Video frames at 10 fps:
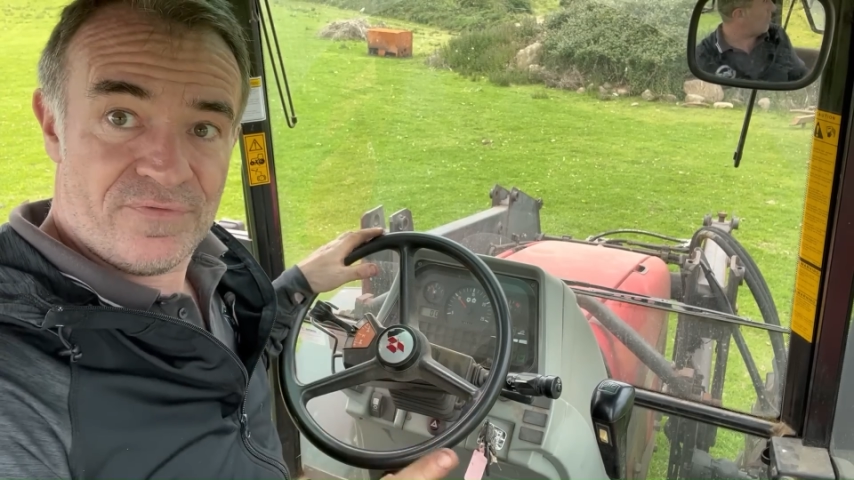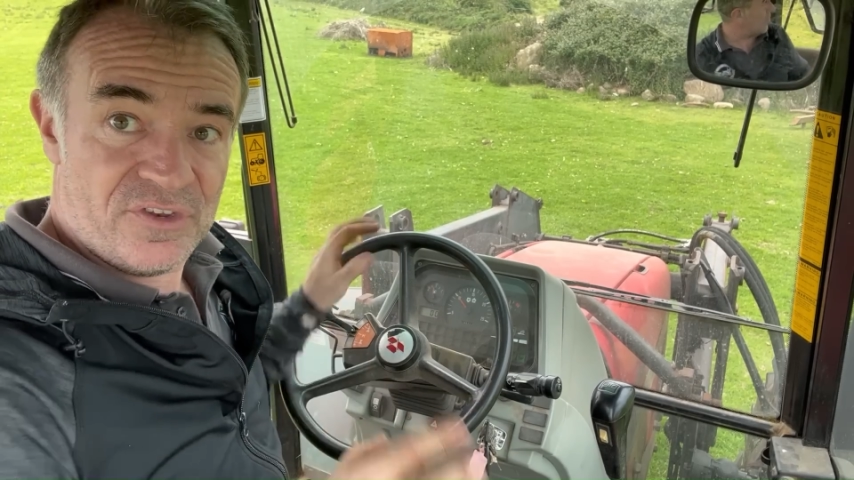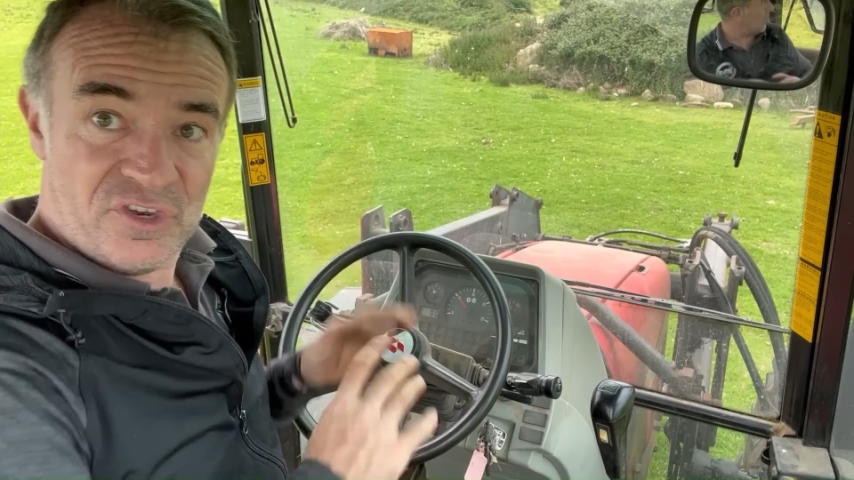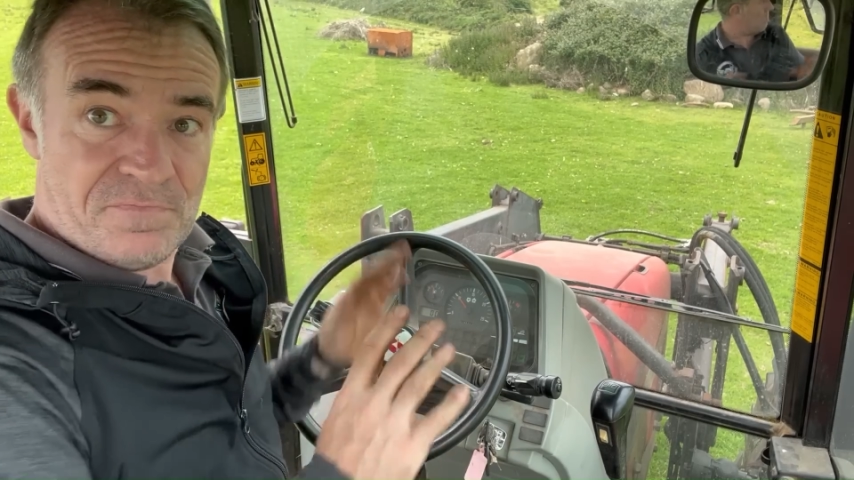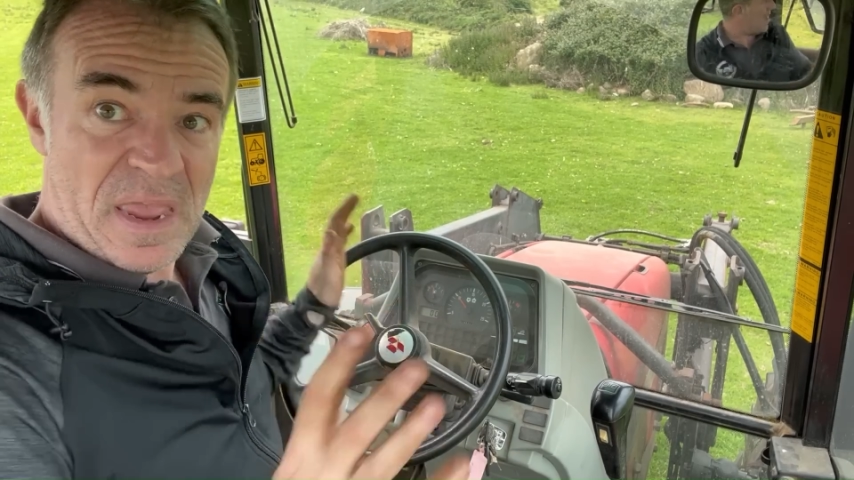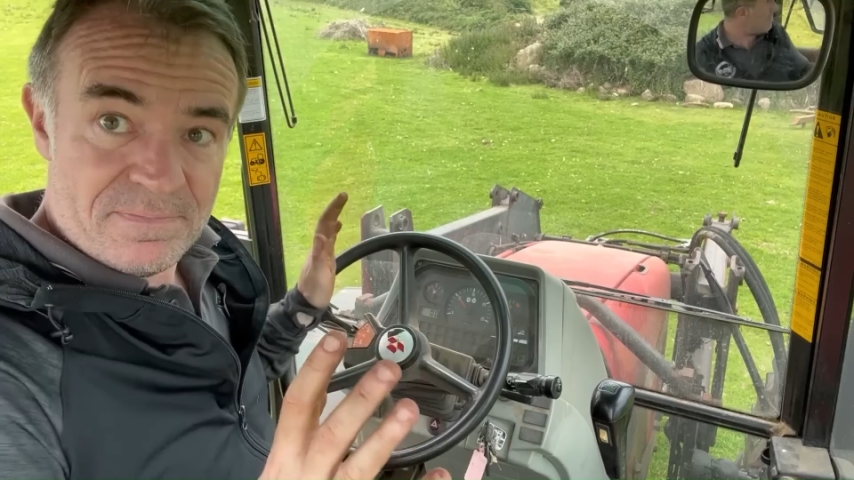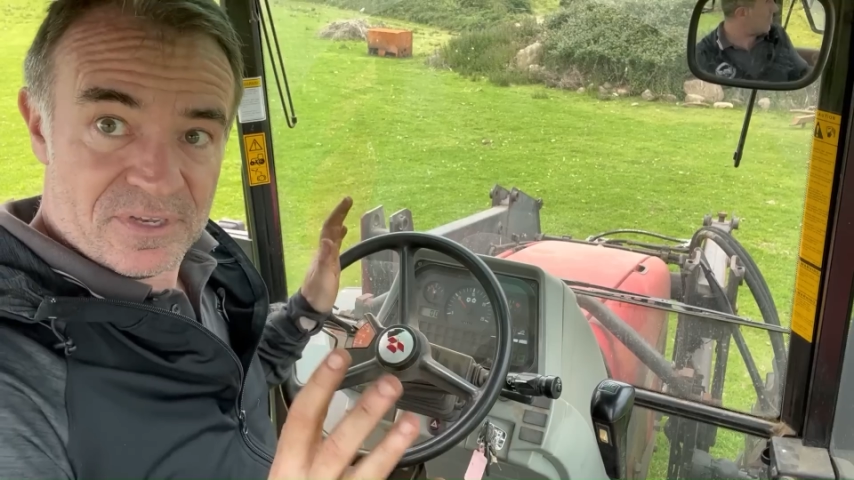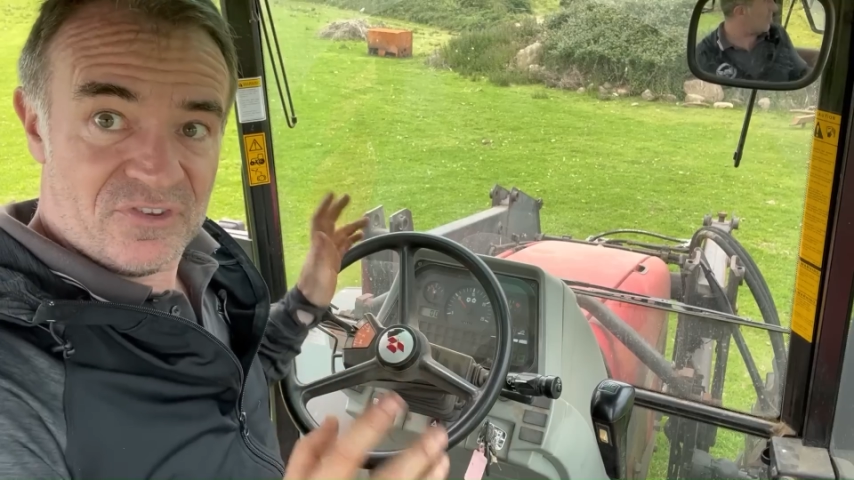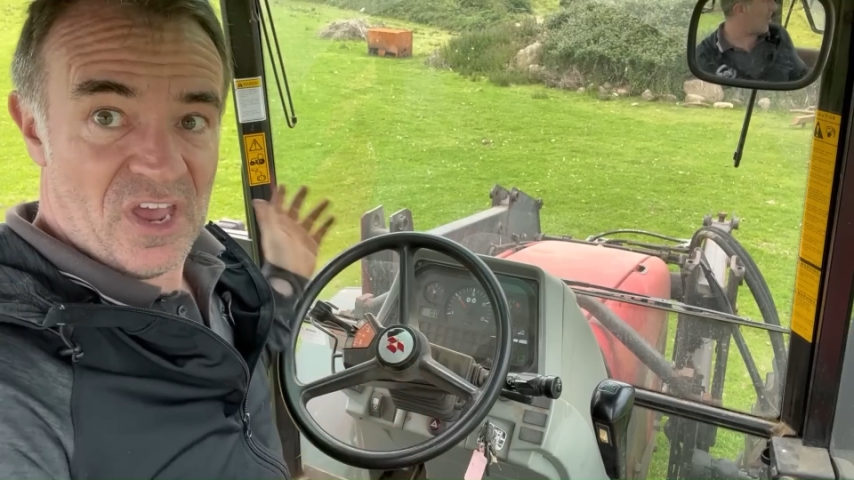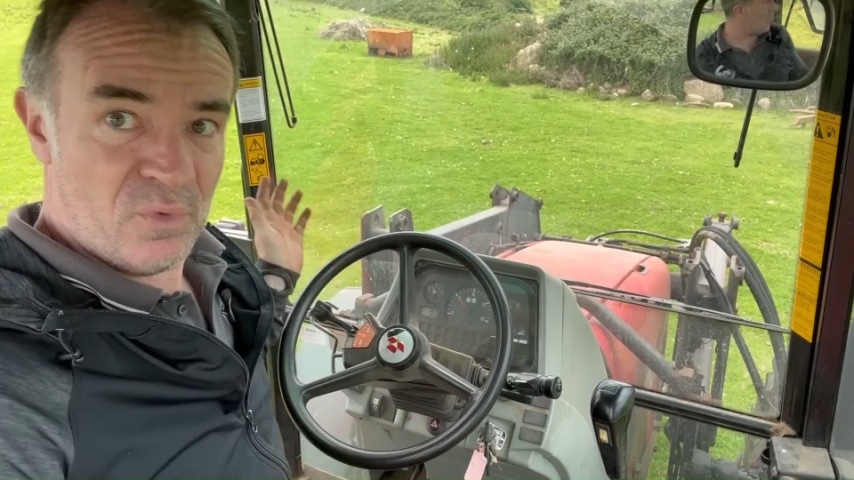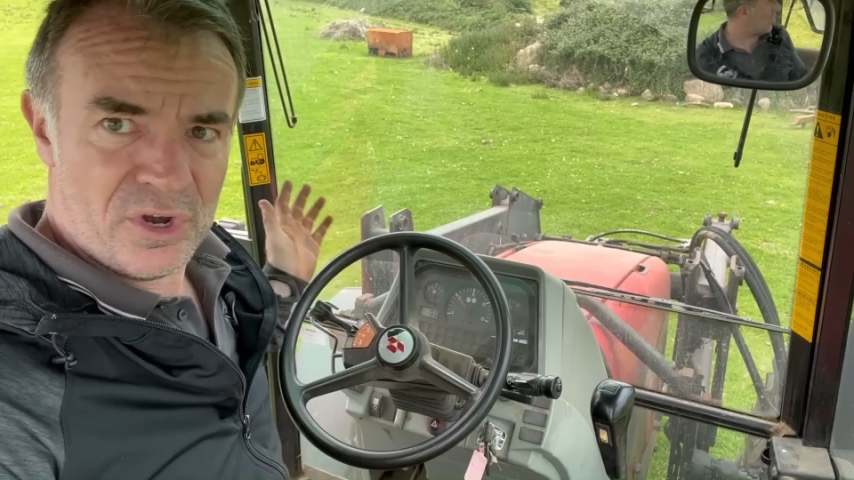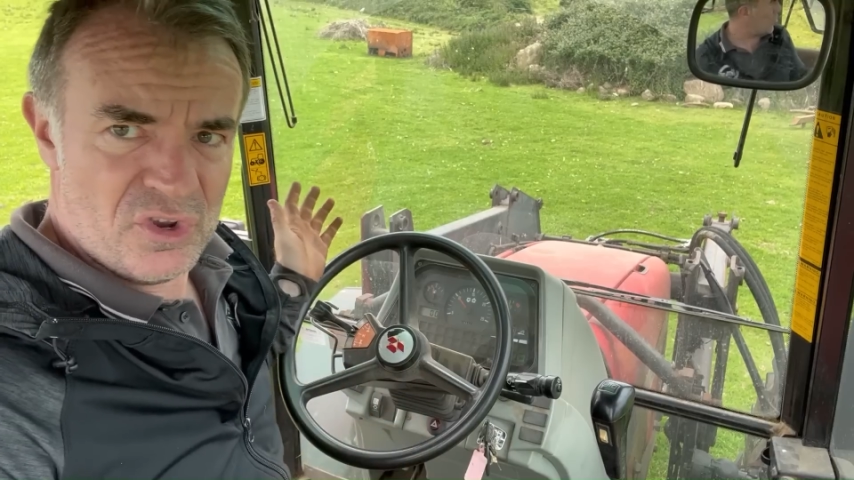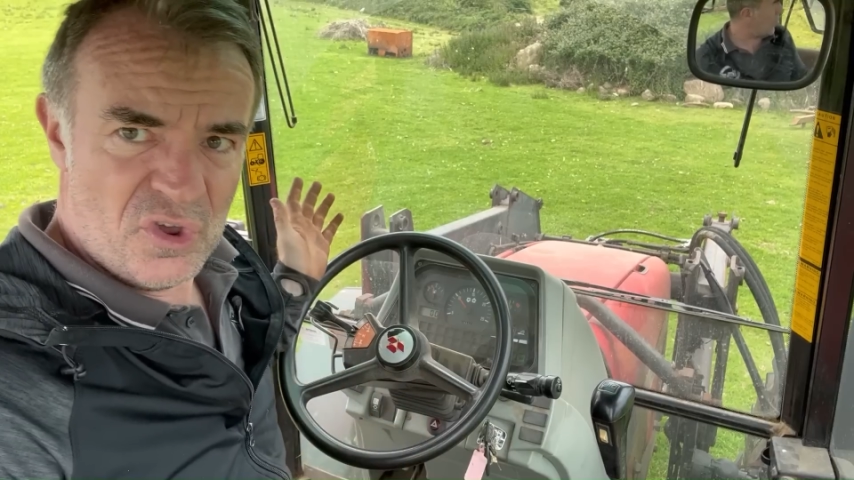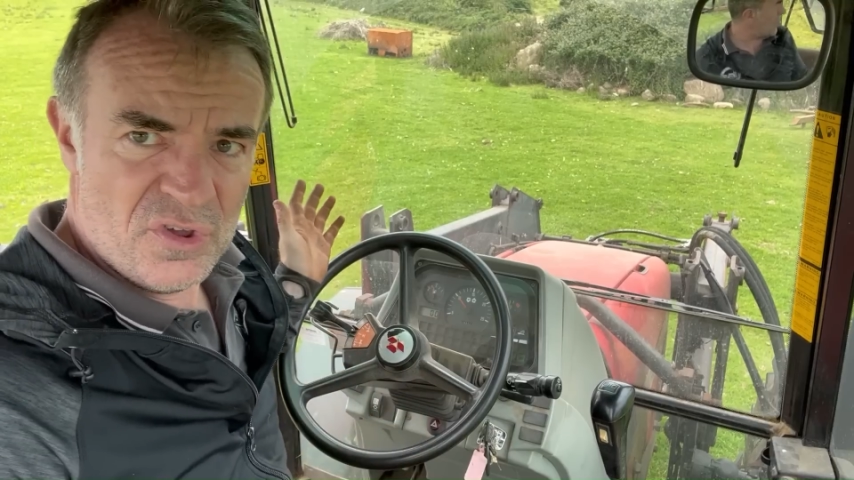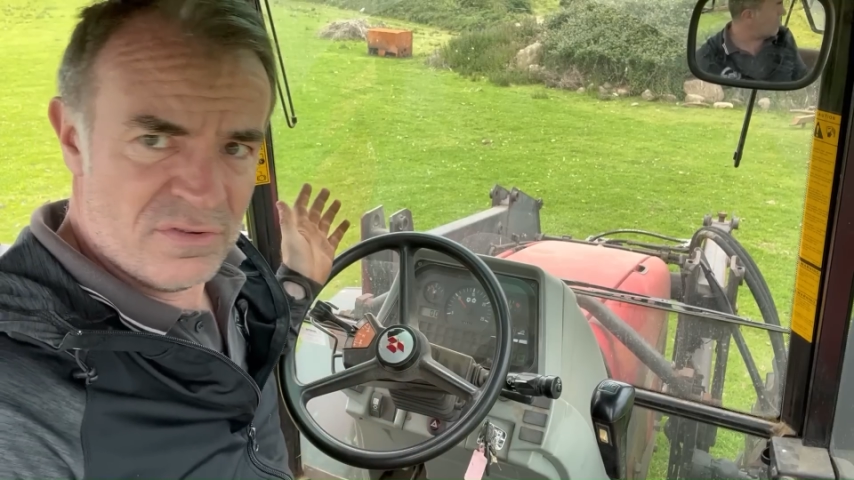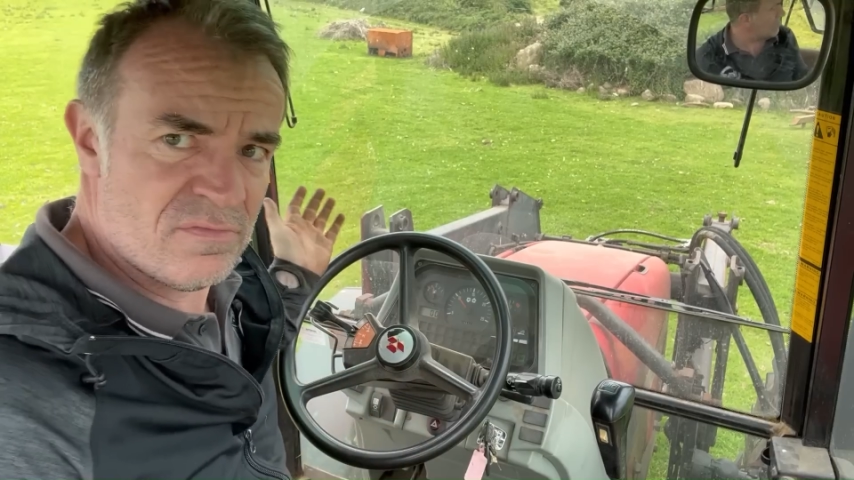it just beeped and said, what are you doing?